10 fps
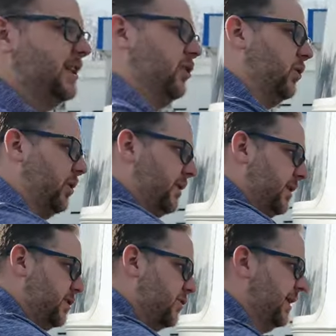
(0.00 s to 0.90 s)
the door into
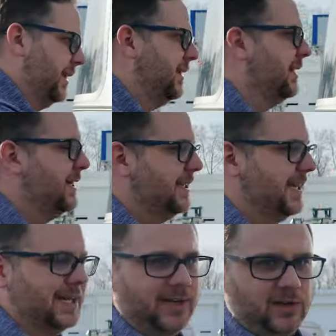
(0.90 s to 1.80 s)
the screen.
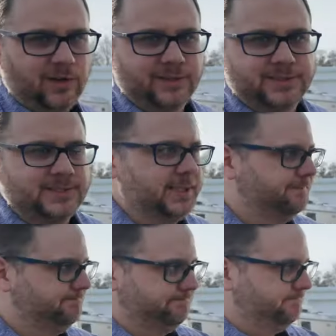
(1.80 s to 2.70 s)
That can cause
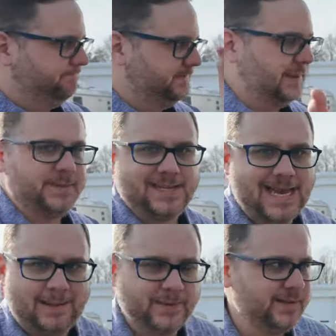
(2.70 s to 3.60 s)
something to
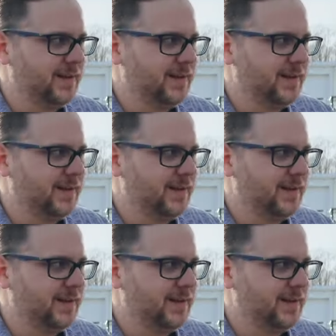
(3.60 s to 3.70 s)
happen.